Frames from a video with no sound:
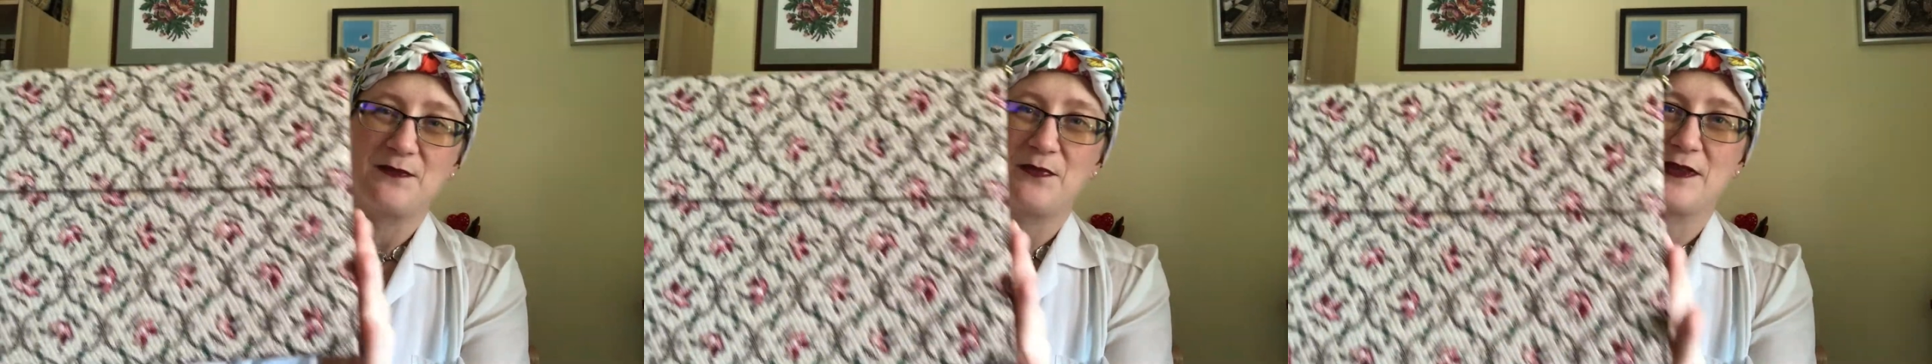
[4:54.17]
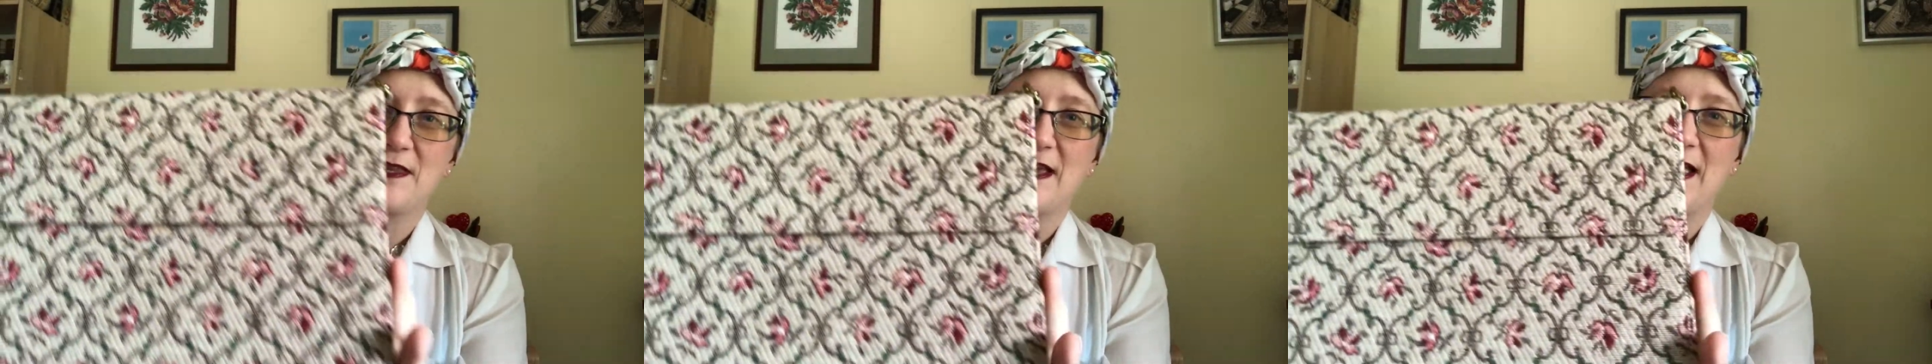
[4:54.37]

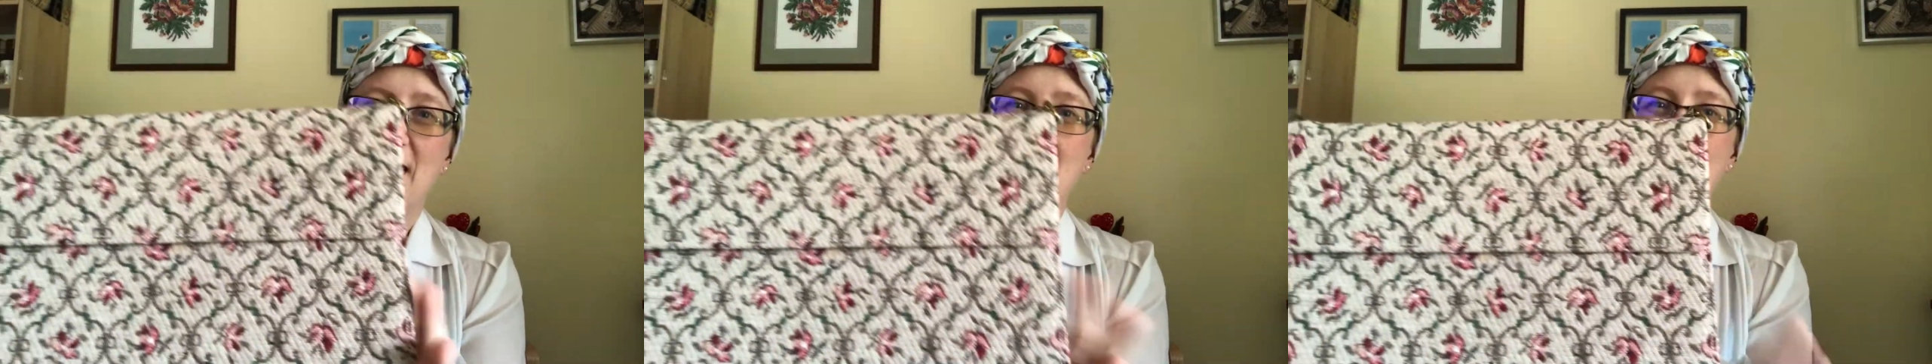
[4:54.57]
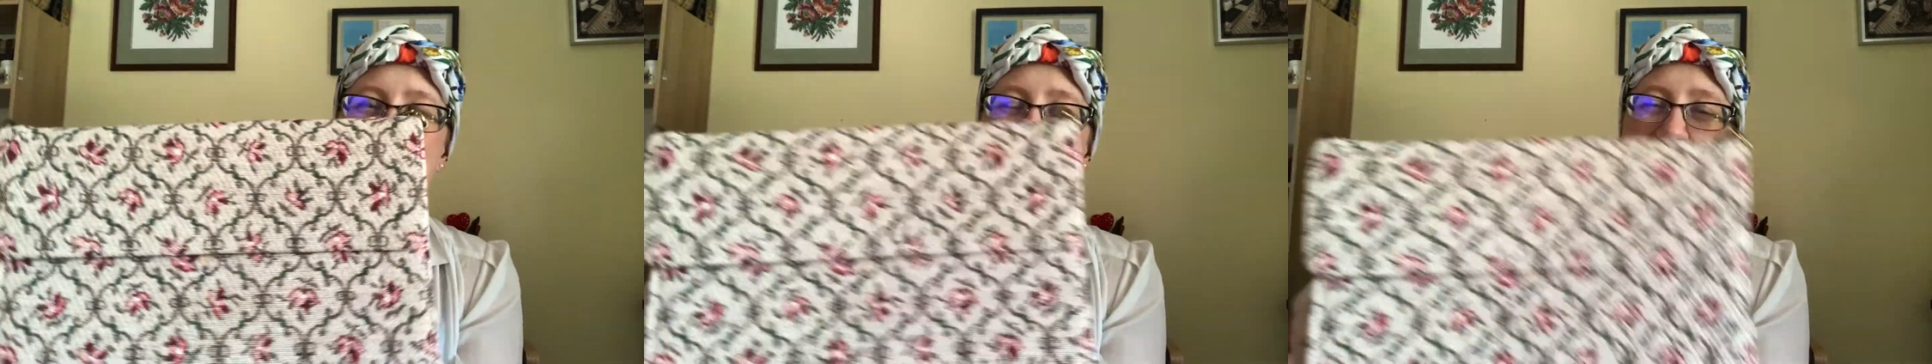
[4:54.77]
but they
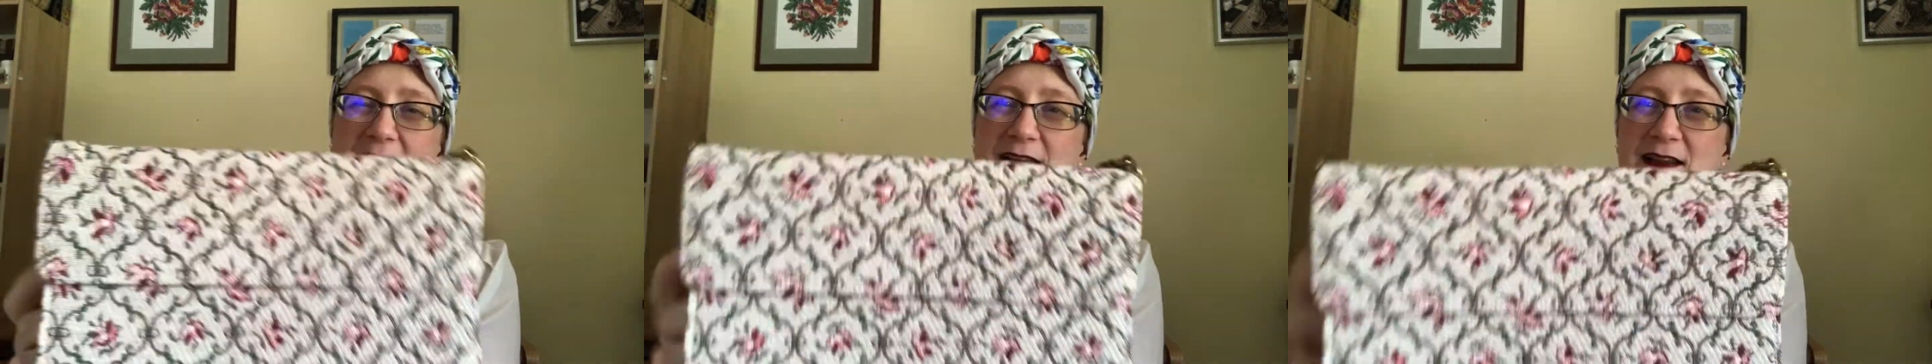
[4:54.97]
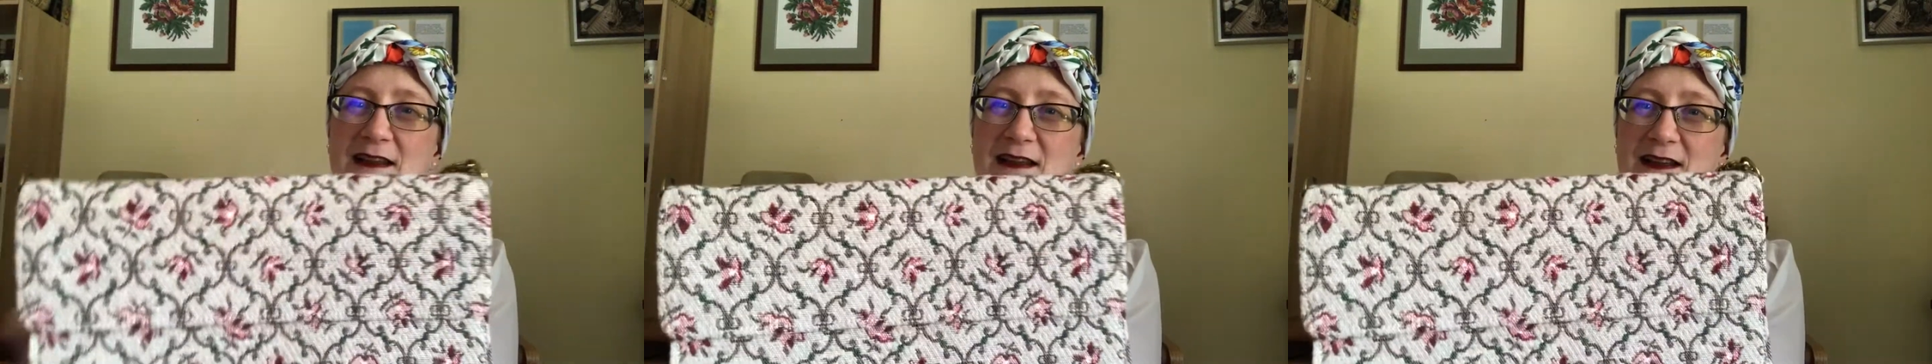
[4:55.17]
had
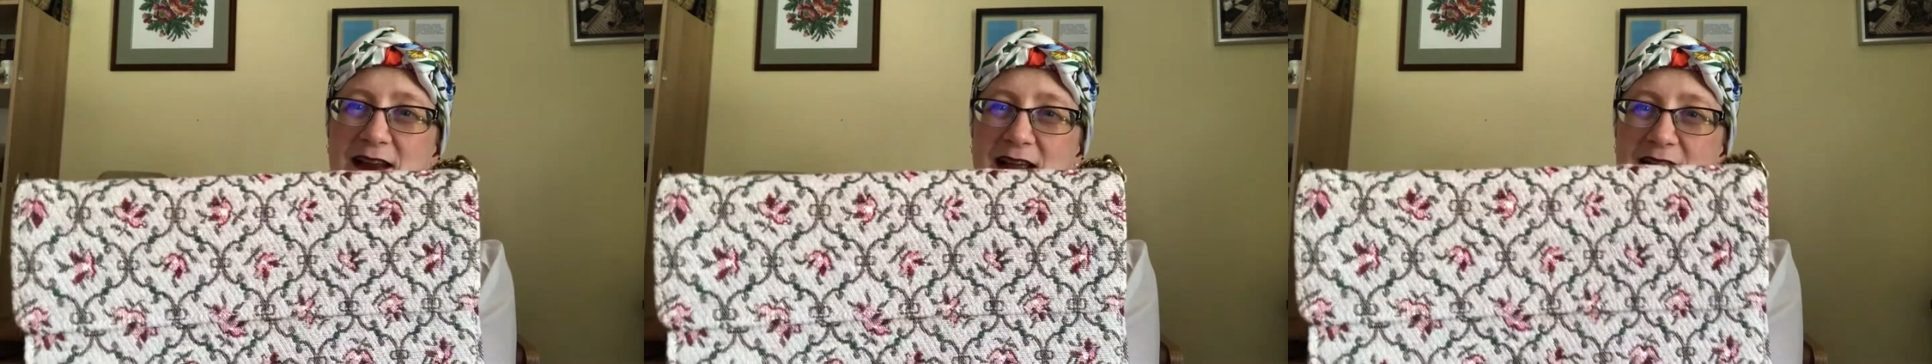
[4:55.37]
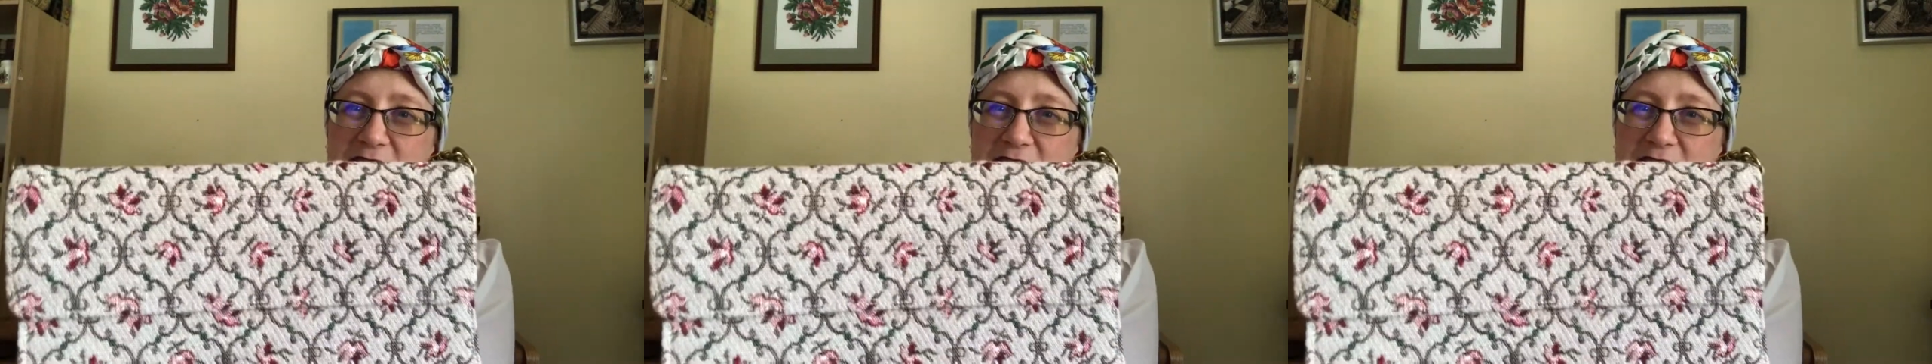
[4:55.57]
added it, and